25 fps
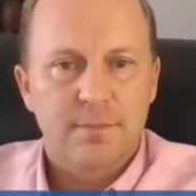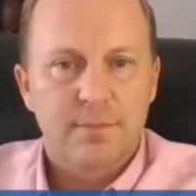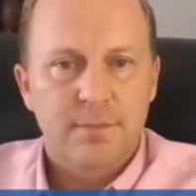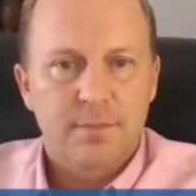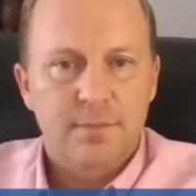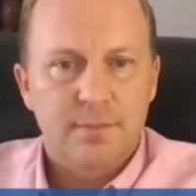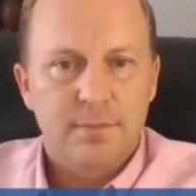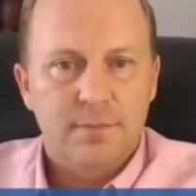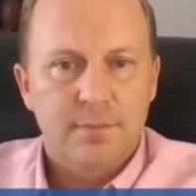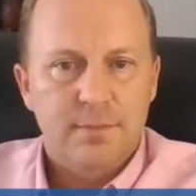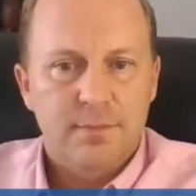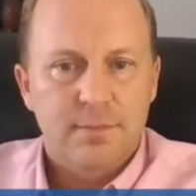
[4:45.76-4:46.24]

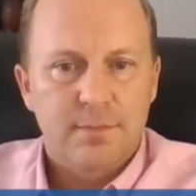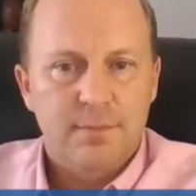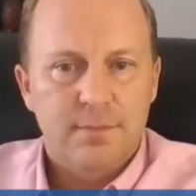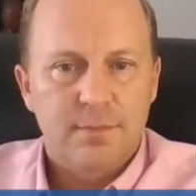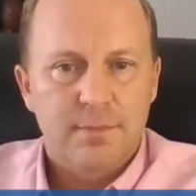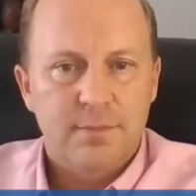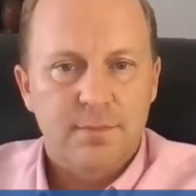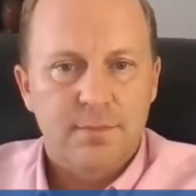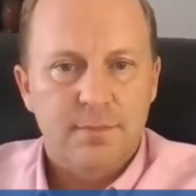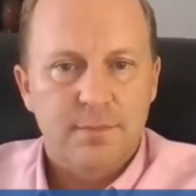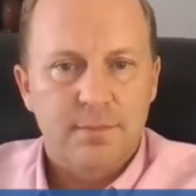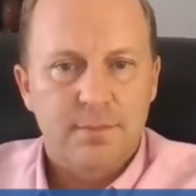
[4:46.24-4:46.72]

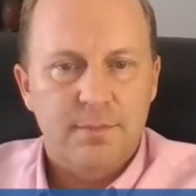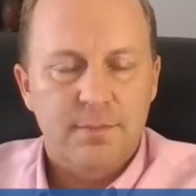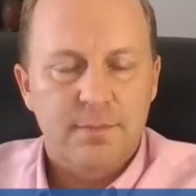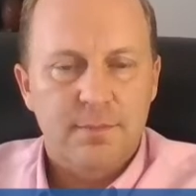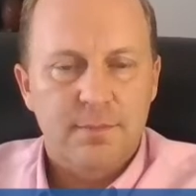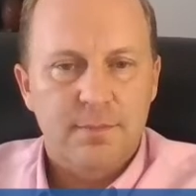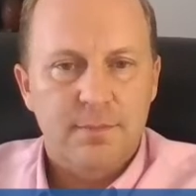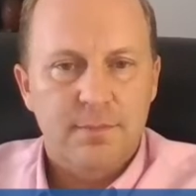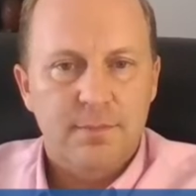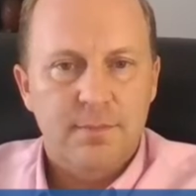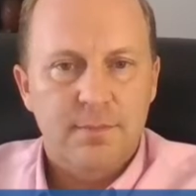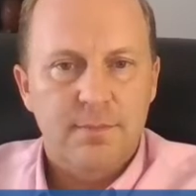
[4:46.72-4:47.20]

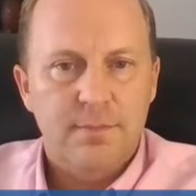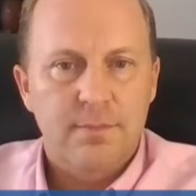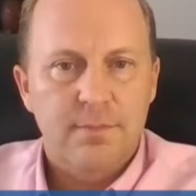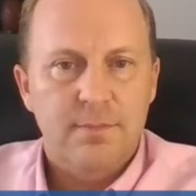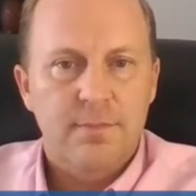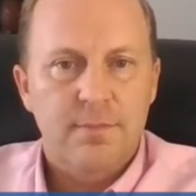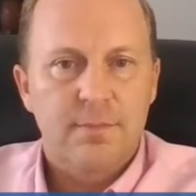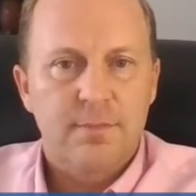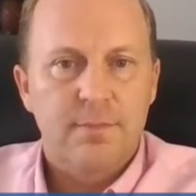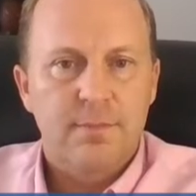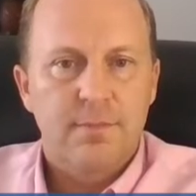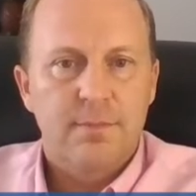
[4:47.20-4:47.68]

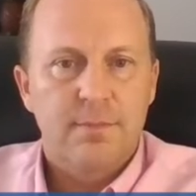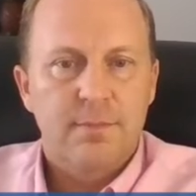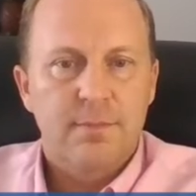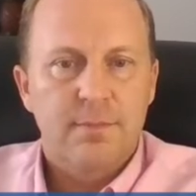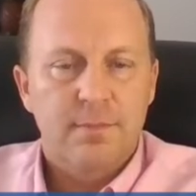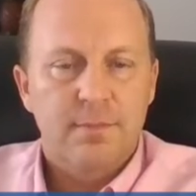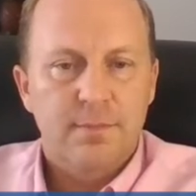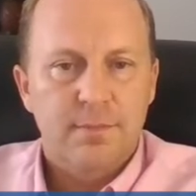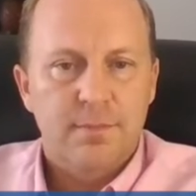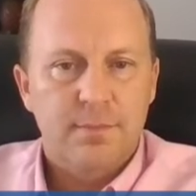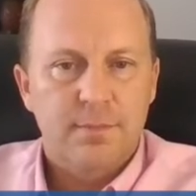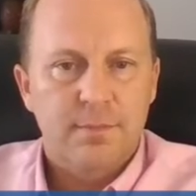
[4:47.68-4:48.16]

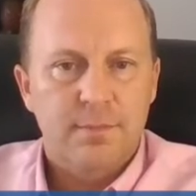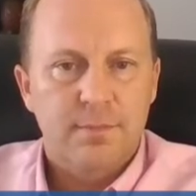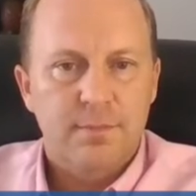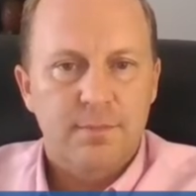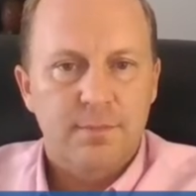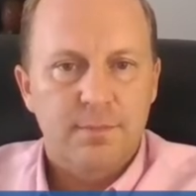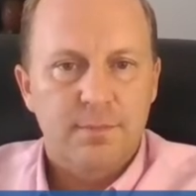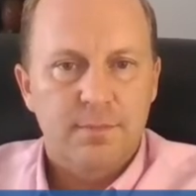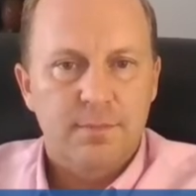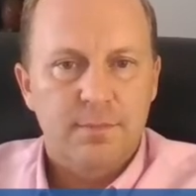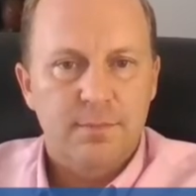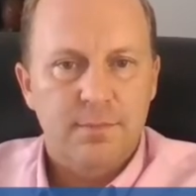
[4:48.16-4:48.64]

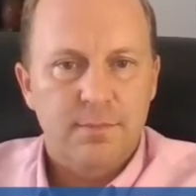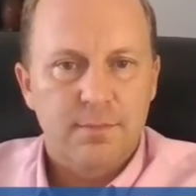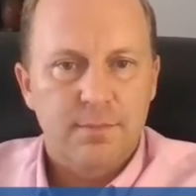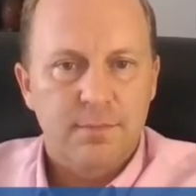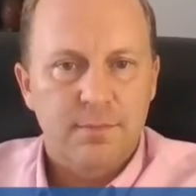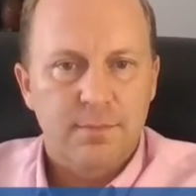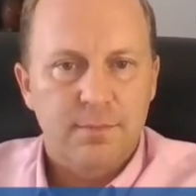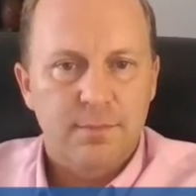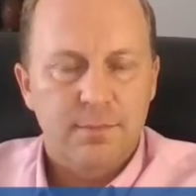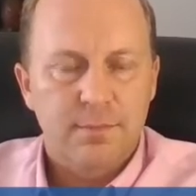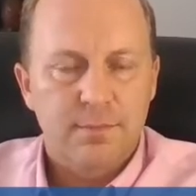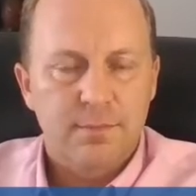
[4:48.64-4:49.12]

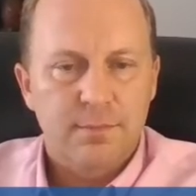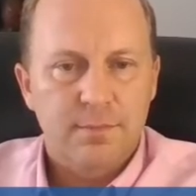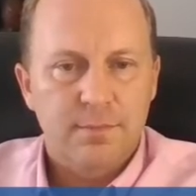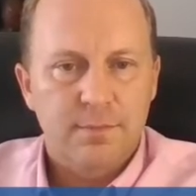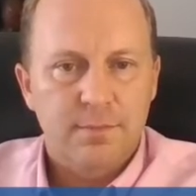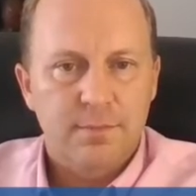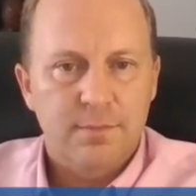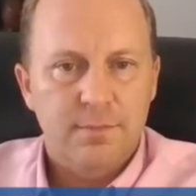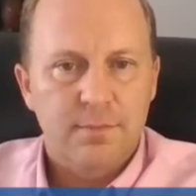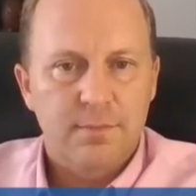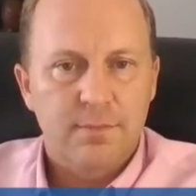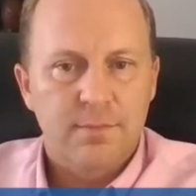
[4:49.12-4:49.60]

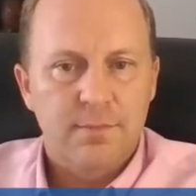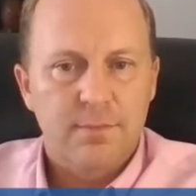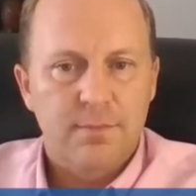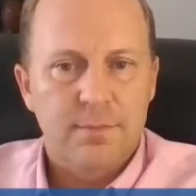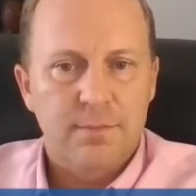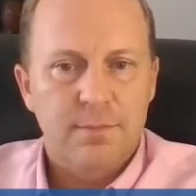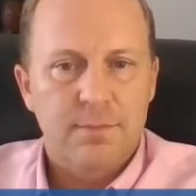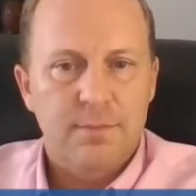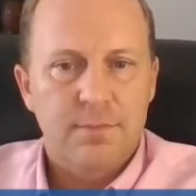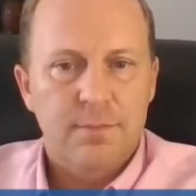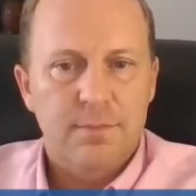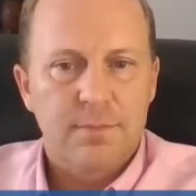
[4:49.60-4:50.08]

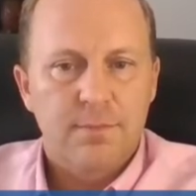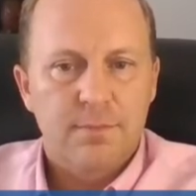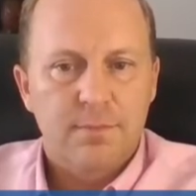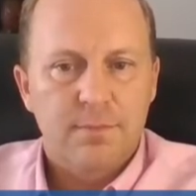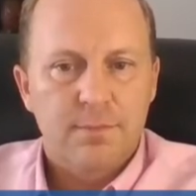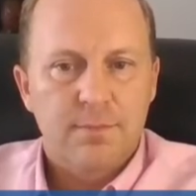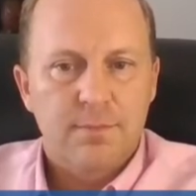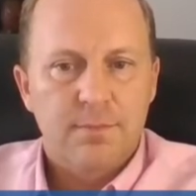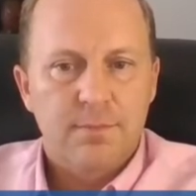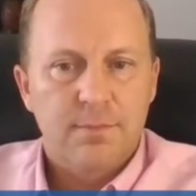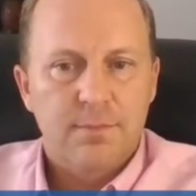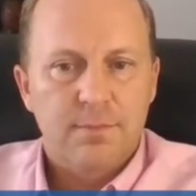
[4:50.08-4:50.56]

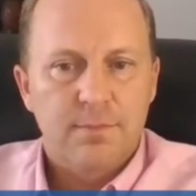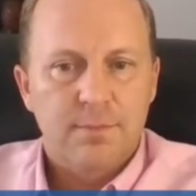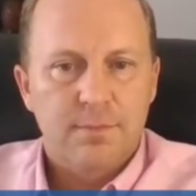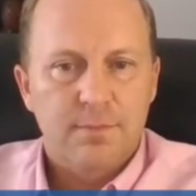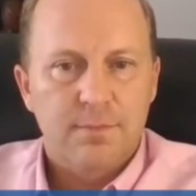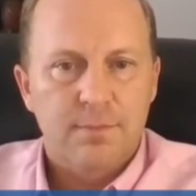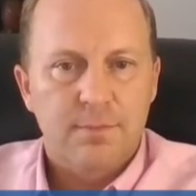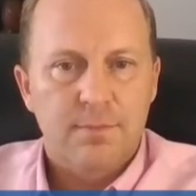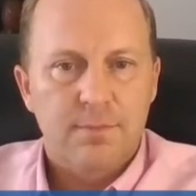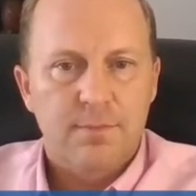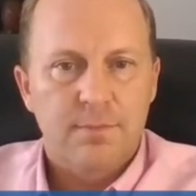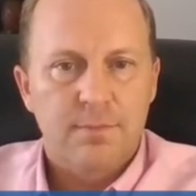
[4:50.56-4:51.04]

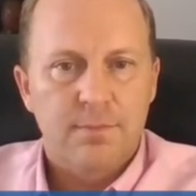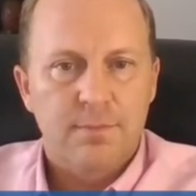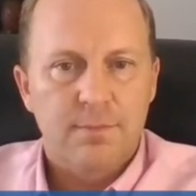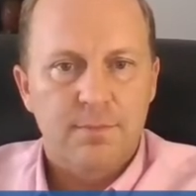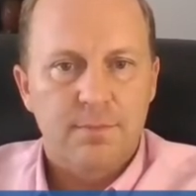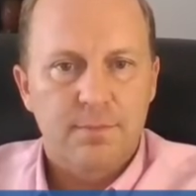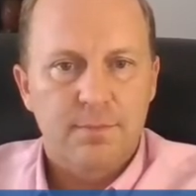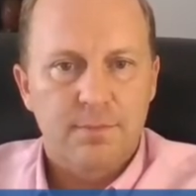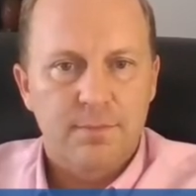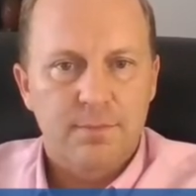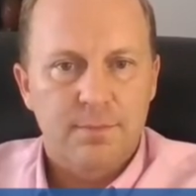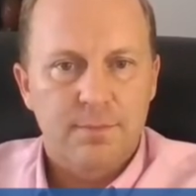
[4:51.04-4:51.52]

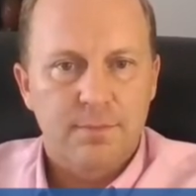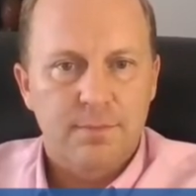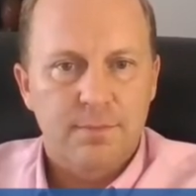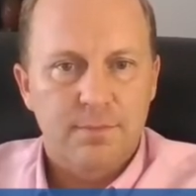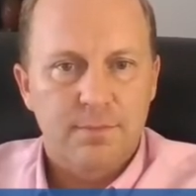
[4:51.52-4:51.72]
(not speaking)